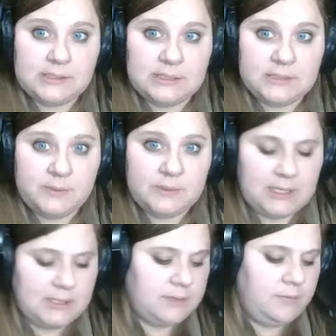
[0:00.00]

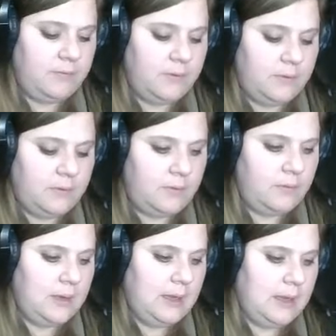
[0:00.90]
6% for
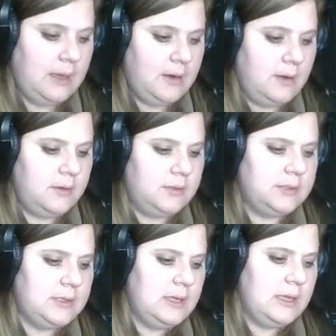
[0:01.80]
3 years,